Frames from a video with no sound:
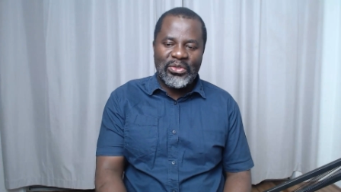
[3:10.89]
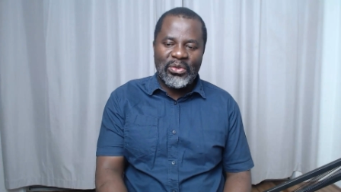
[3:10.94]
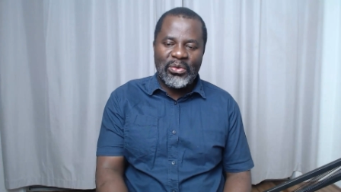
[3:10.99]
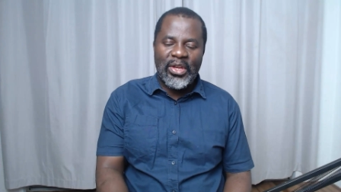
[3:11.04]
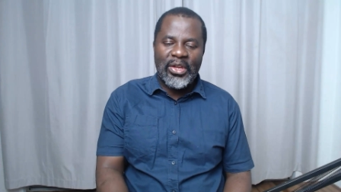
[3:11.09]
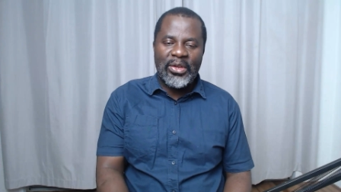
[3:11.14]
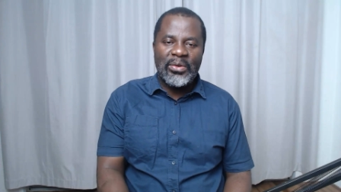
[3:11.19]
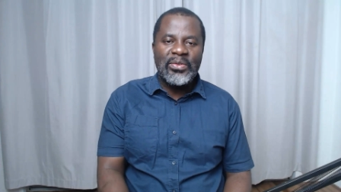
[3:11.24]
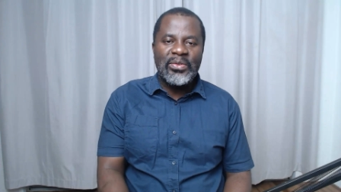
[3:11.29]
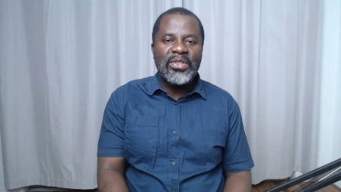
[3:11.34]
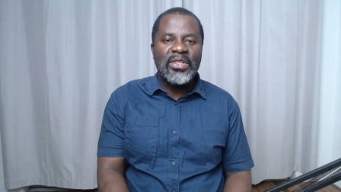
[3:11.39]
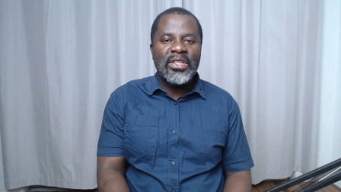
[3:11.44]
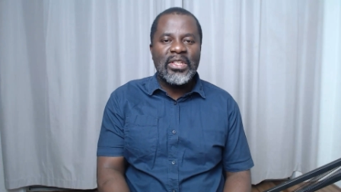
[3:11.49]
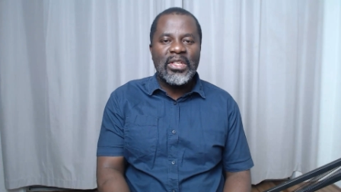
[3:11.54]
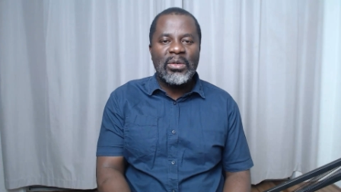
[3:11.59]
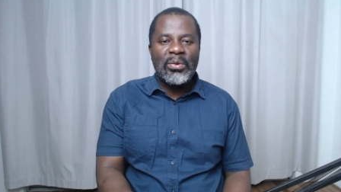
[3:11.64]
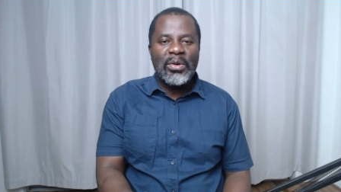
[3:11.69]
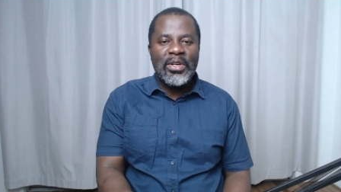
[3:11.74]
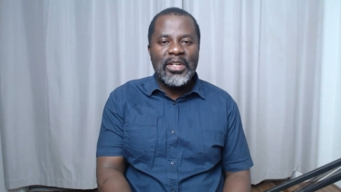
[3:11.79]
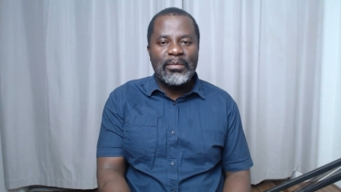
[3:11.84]
So we are using
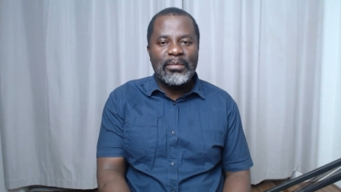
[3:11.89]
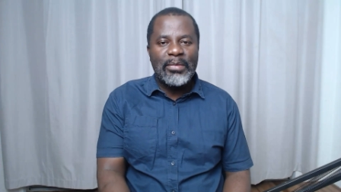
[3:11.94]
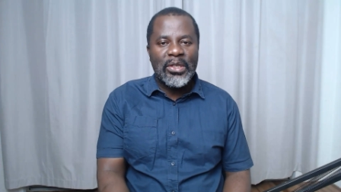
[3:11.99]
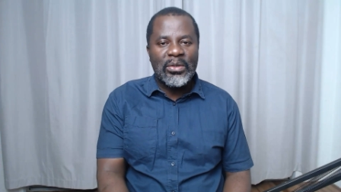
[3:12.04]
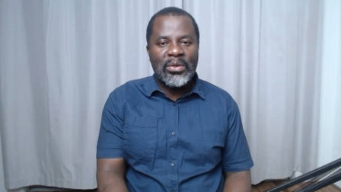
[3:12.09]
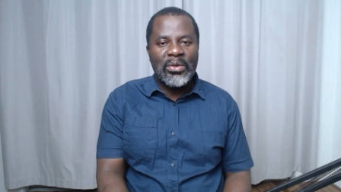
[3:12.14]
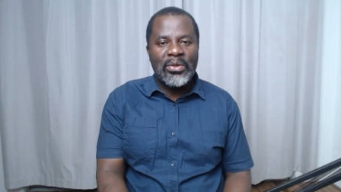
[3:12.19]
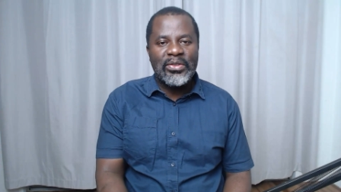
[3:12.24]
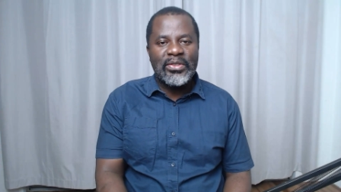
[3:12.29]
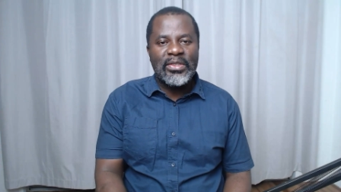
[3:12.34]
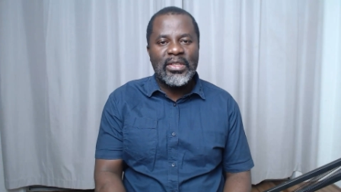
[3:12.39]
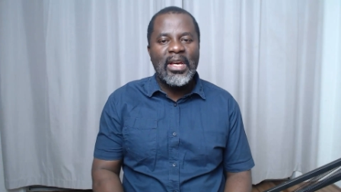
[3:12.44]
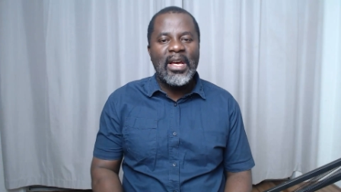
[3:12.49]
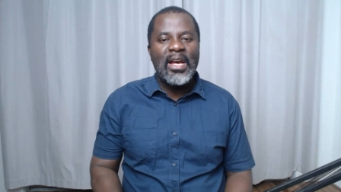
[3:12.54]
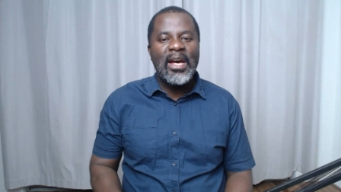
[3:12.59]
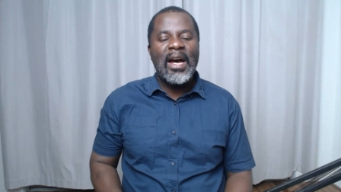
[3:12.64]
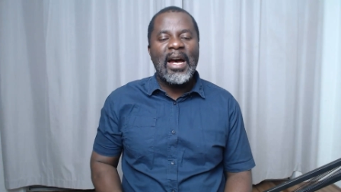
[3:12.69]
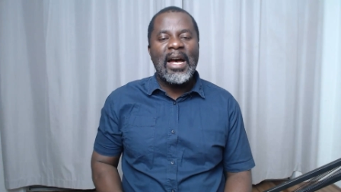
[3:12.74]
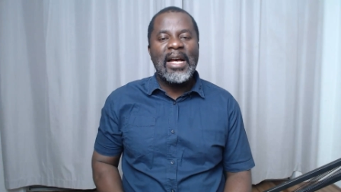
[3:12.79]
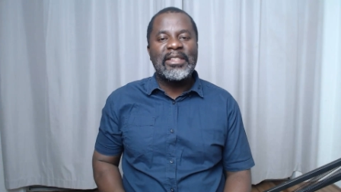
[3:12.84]
the word because
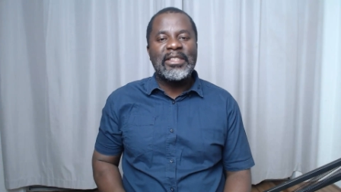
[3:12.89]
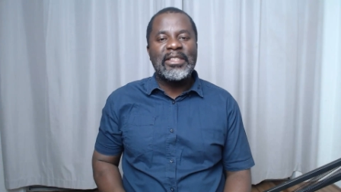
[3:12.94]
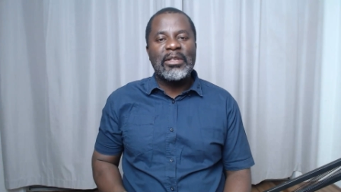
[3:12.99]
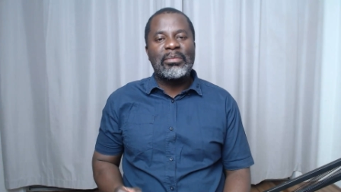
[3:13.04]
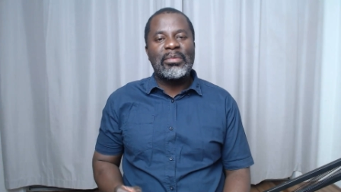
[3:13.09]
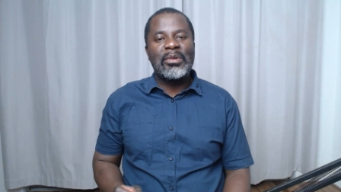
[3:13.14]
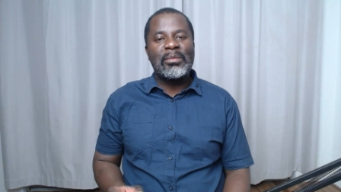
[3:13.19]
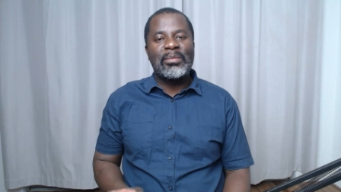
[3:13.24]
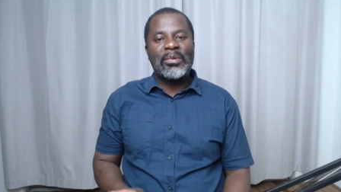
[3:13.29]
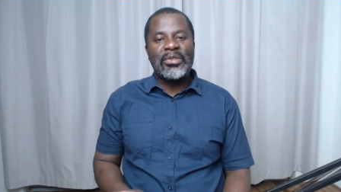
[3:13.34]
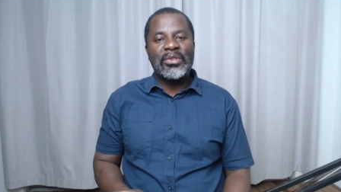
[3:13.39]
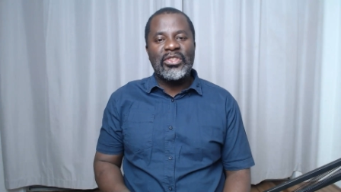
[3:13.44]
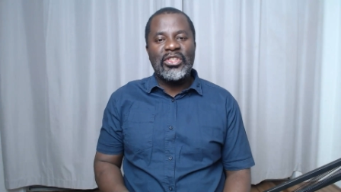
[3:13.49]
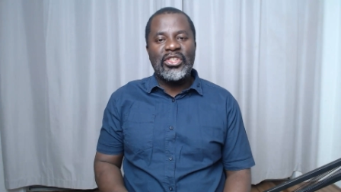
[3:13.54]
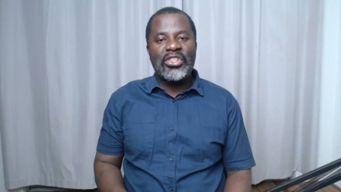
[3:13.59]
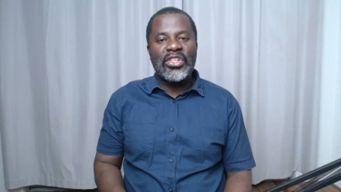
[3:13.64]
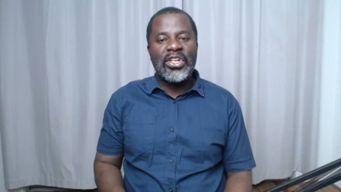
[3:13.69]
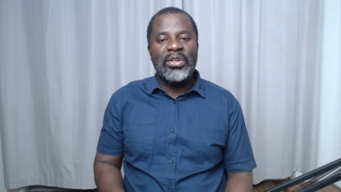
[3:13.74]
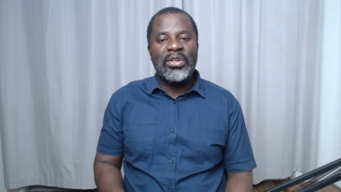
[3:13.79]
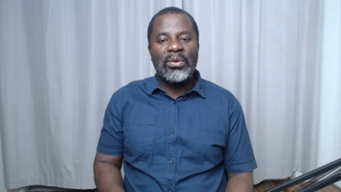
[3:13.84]
as a
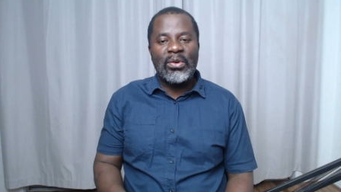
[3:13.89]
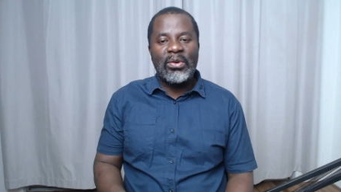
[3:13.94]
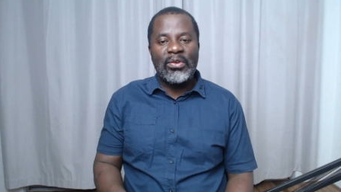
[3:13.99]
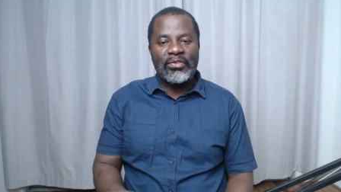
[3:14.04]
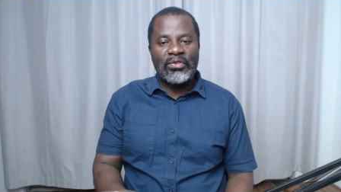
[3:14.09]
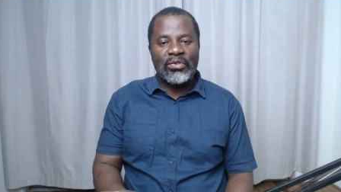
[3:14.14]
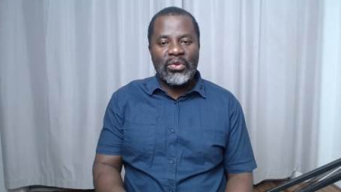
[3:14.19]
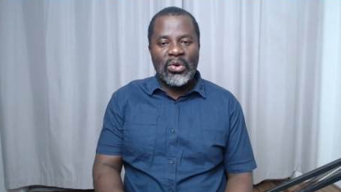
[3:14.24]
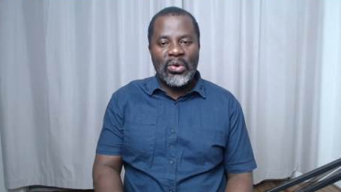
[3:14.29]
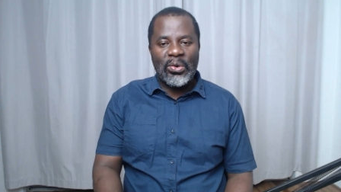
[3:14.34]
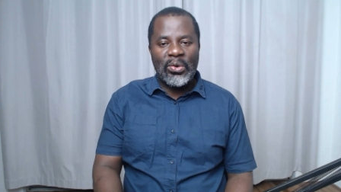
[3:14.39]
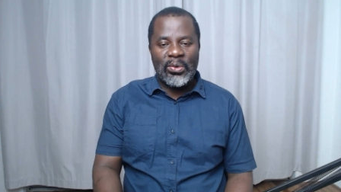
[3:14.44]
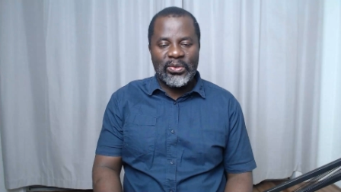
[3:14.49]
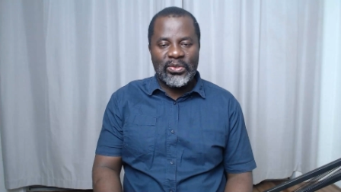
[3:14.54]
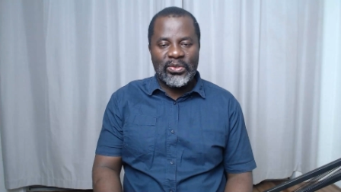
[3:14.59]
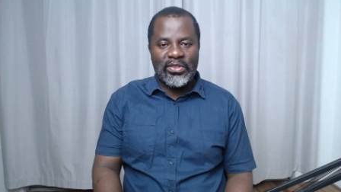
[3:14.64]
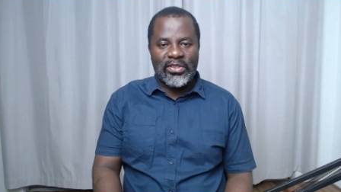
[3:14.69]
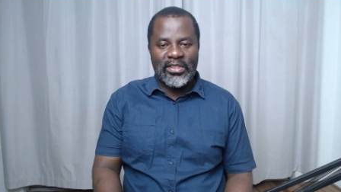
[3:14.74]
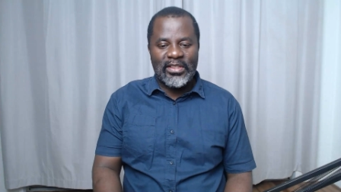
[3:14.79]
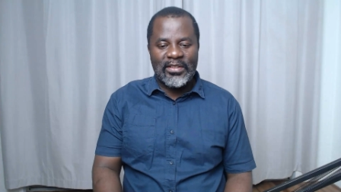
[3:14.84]
preposition of
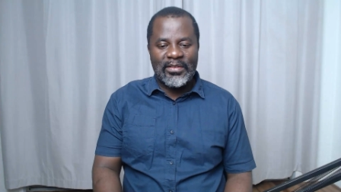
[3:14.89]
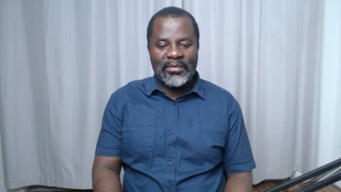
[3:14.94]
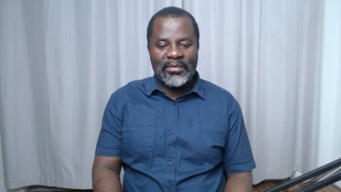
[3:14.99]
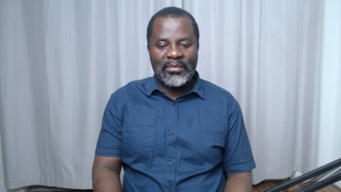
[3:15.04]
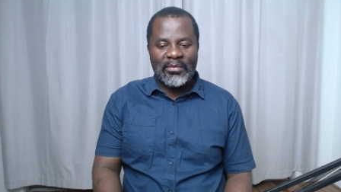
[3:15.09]
cause.